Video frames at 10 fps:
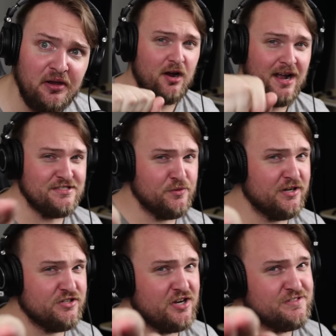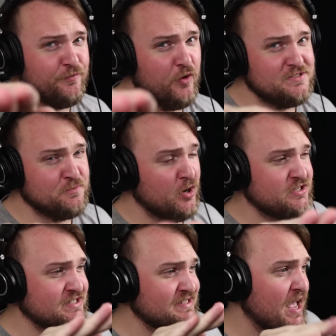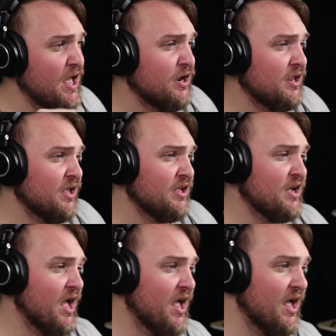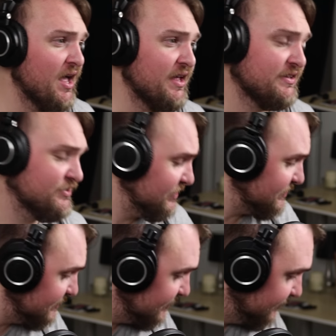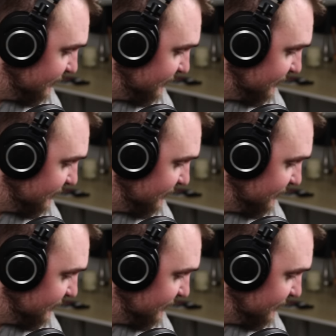All right, so we're gonna try some voice impressions out. Uh, just